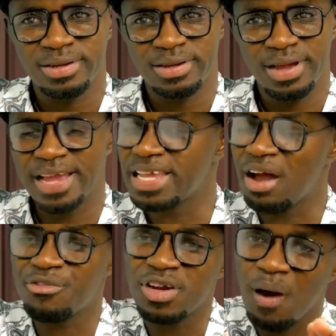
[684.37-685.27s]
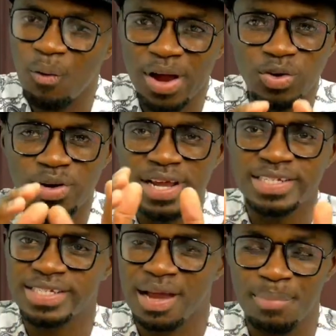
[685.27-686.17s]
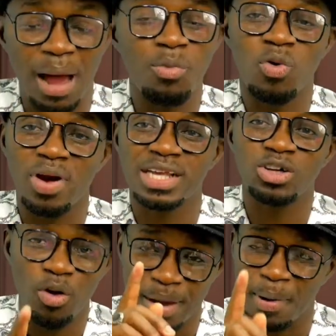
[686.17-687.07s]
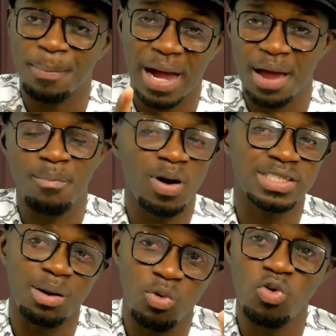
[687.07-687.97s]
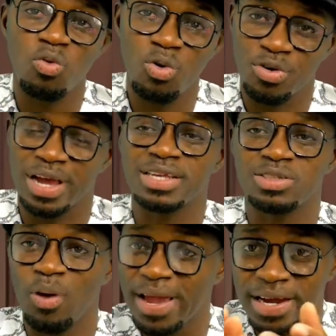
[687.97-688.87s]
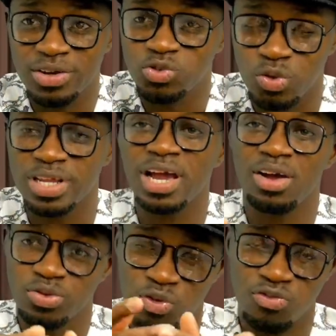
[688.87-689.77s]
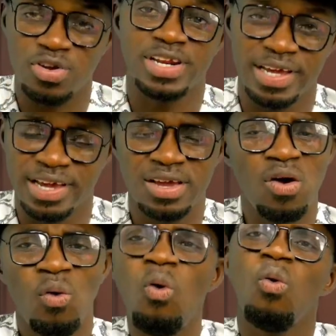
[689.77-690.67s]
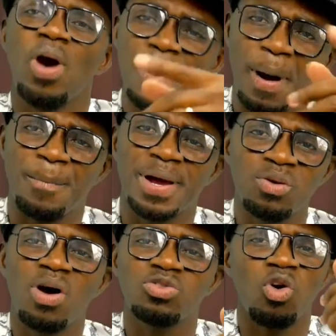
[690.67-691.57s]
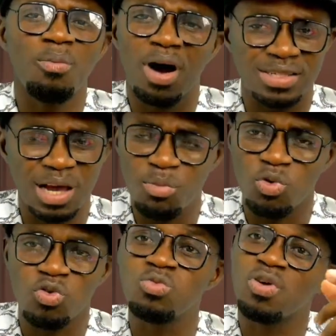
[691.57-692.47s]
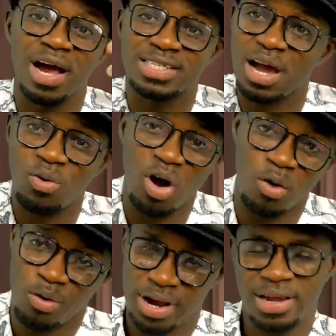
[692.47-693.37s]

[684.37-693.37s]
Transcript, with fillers: And now, if donation, Bible cries, oh, papa, a man's a bunkum, so I accuse to near yourself with you. Oh, quite papa, look as one man's a bunkum cries and quackery.